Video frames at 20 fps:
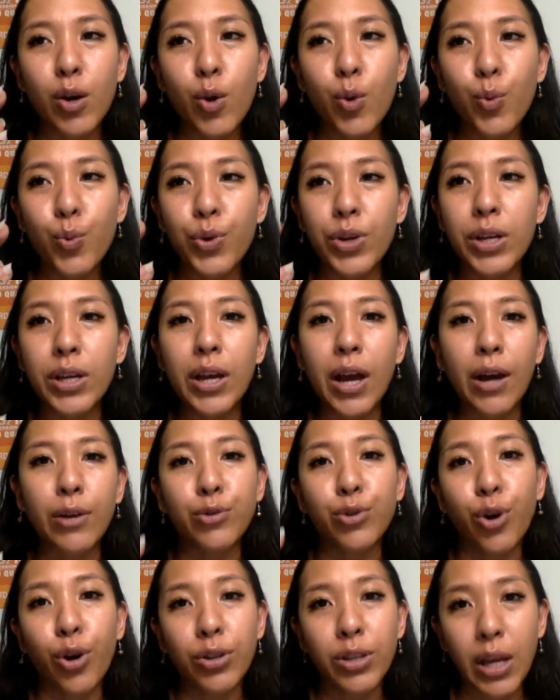we are
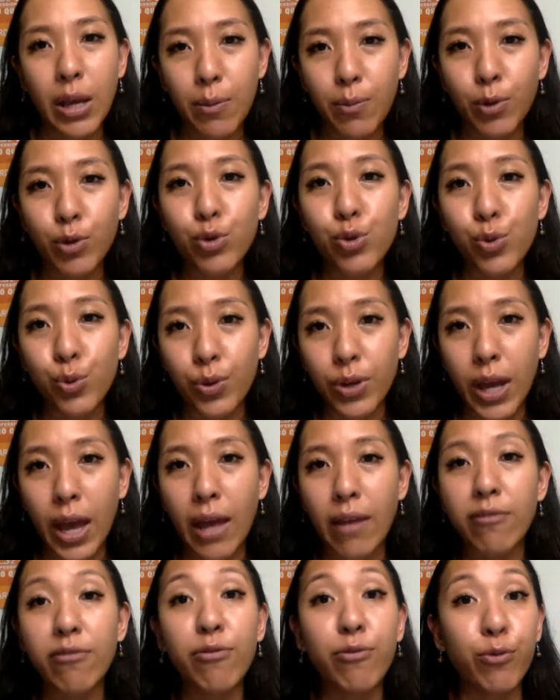not able to
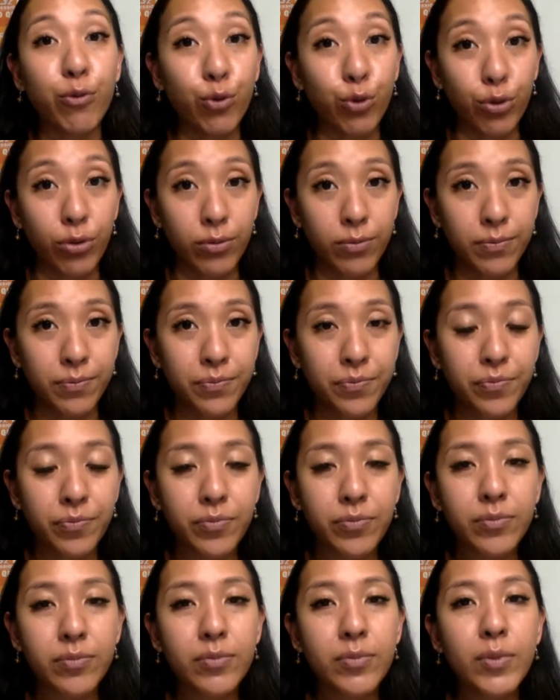get food.
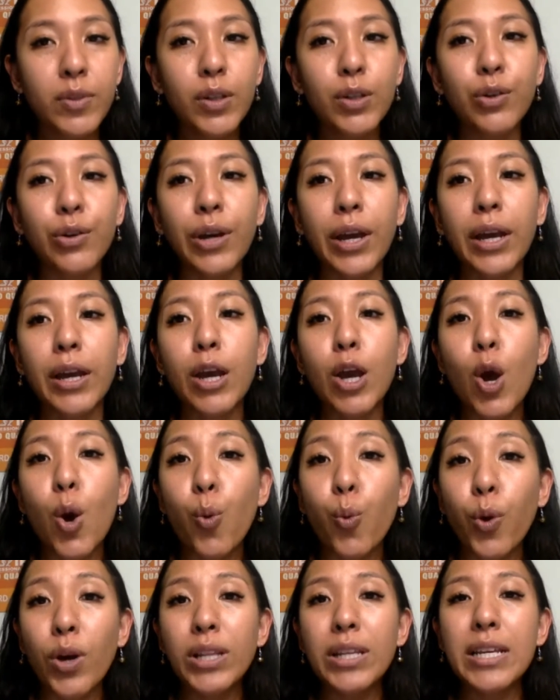Okay,
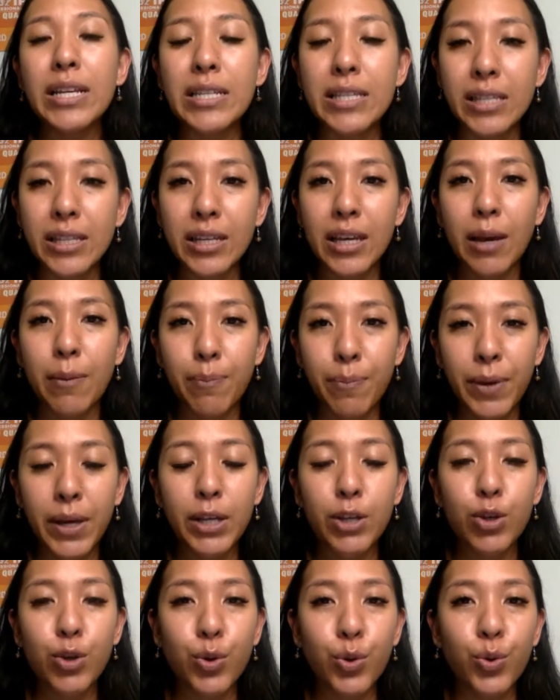what is
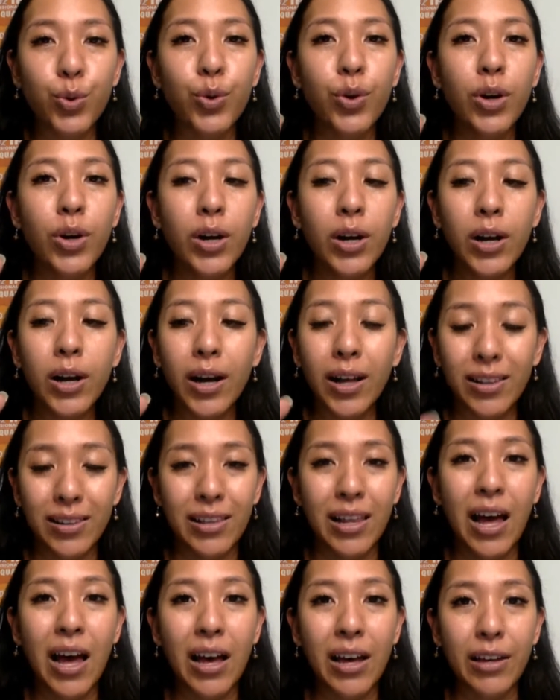keeping you
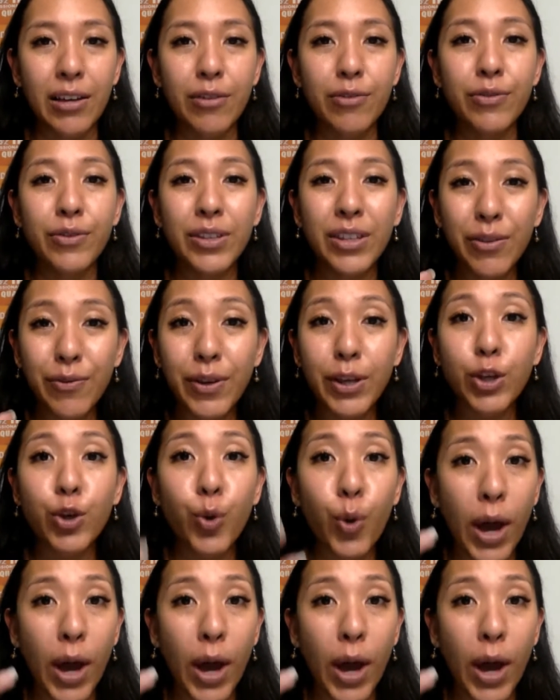alive, giving you